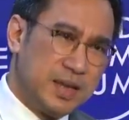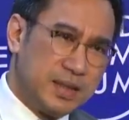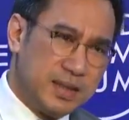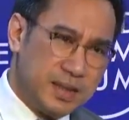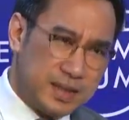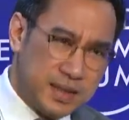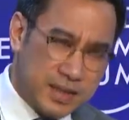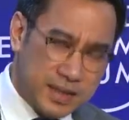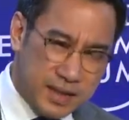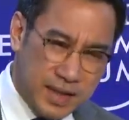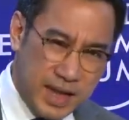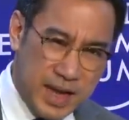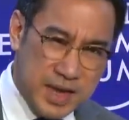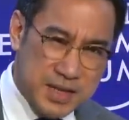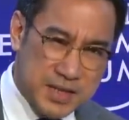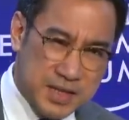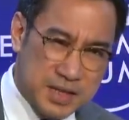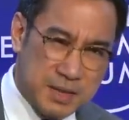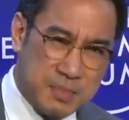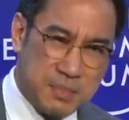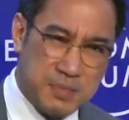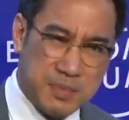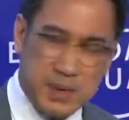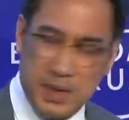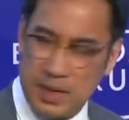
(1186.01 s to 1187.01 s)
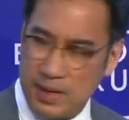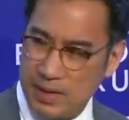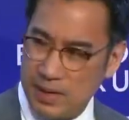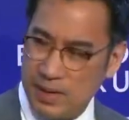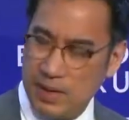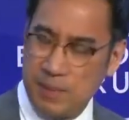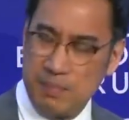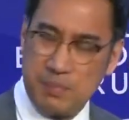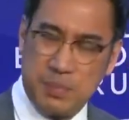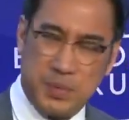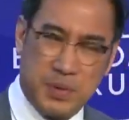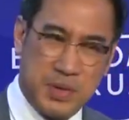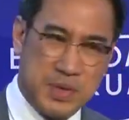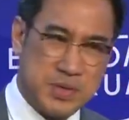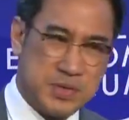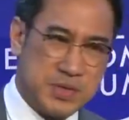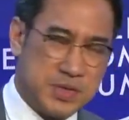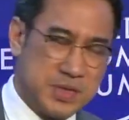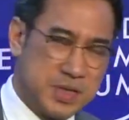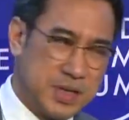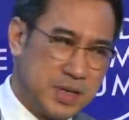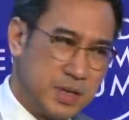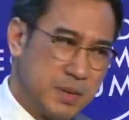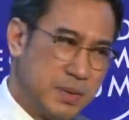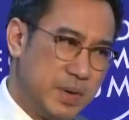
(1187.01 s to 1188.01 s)
The last set of points
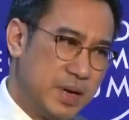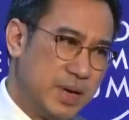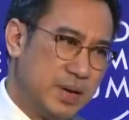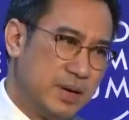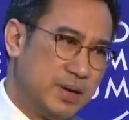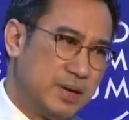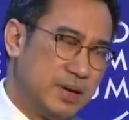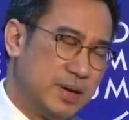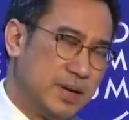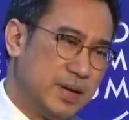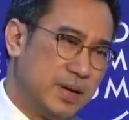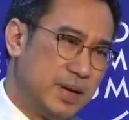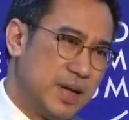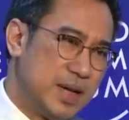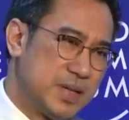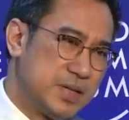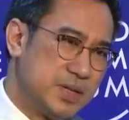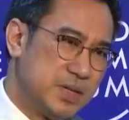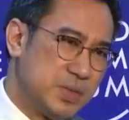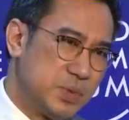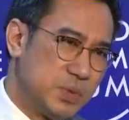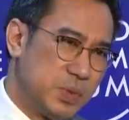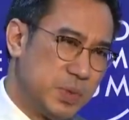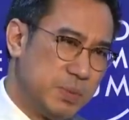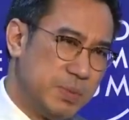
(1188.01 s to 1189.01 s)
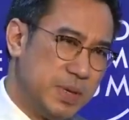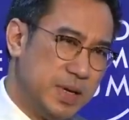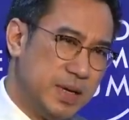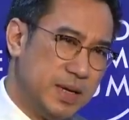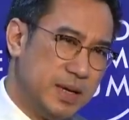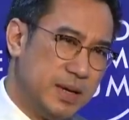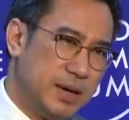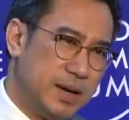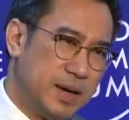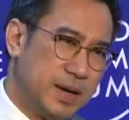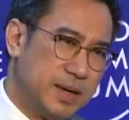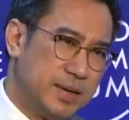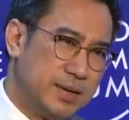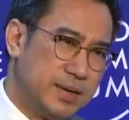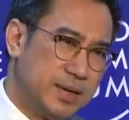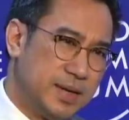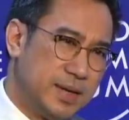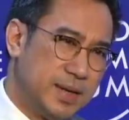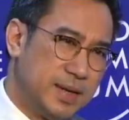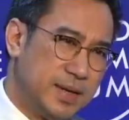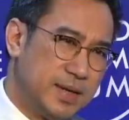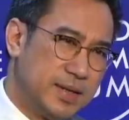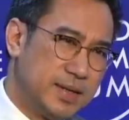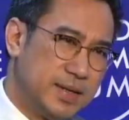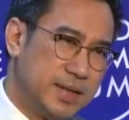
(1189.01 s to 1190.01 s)
and takeaway on lessons would be
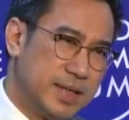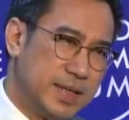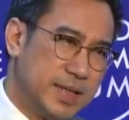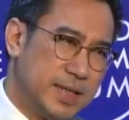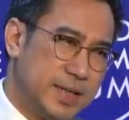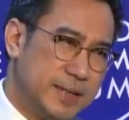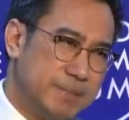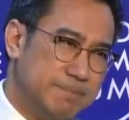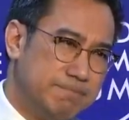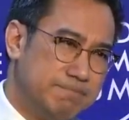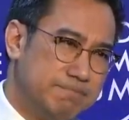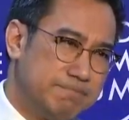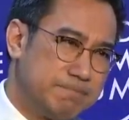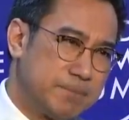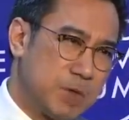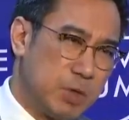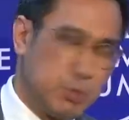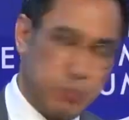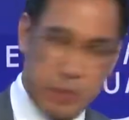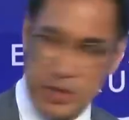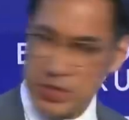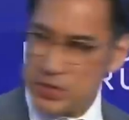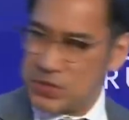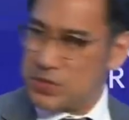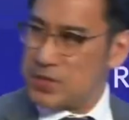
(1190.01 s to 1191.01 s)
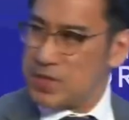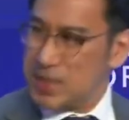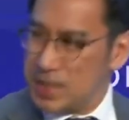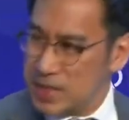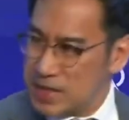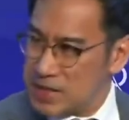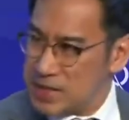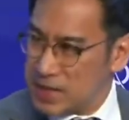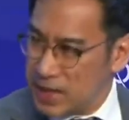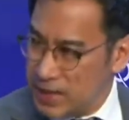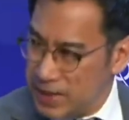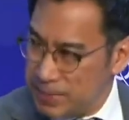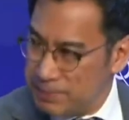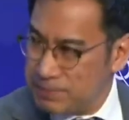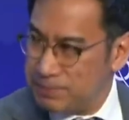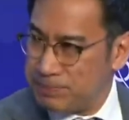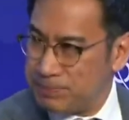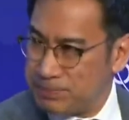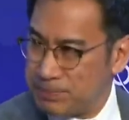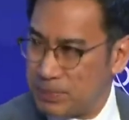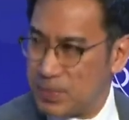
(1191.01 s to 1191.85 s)
on risks in design.